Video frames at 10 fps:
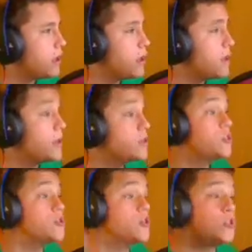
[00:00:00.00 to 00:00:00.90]

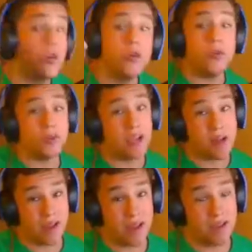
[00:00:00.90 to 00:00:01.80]
Beetlejuice 2 is
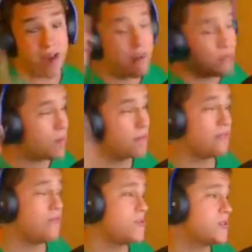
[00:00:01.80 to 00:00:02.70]
coming out. I remember the
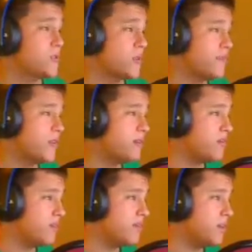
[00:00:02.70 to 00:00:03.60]
first one very
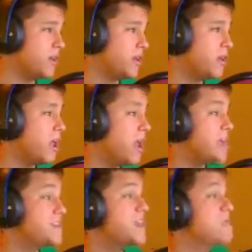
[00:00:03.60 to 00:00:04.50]
vividly,
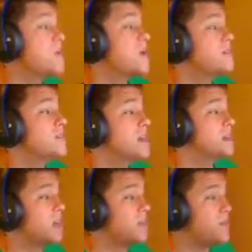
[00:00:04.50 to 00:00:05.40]
and Tim Burton's
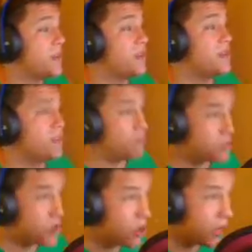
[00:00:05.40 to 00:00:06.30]
actually going to be
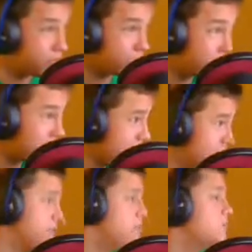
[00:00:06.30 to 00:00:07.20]
returning to
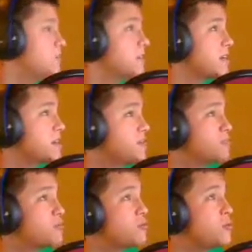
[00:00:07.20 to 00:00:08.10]
direct it, which is actually
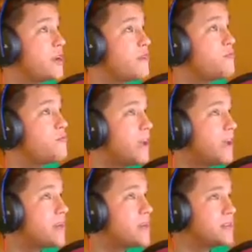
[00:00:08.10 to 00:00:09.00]
pretty
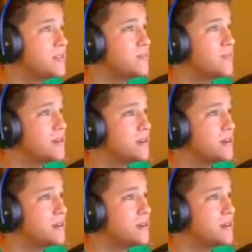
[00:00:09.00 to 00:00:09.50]
freaking awesome.